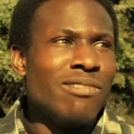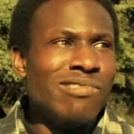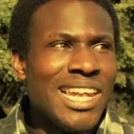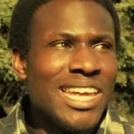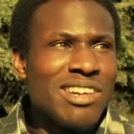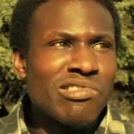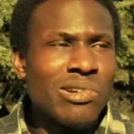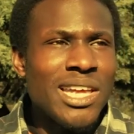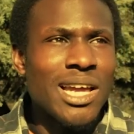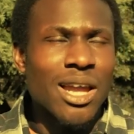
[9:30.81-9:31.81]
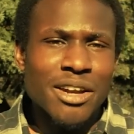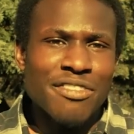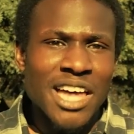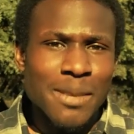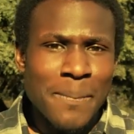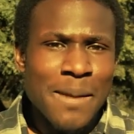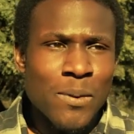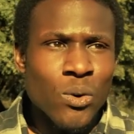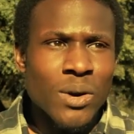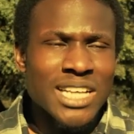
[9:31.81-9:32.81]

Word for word: really and truly, a lot of other people,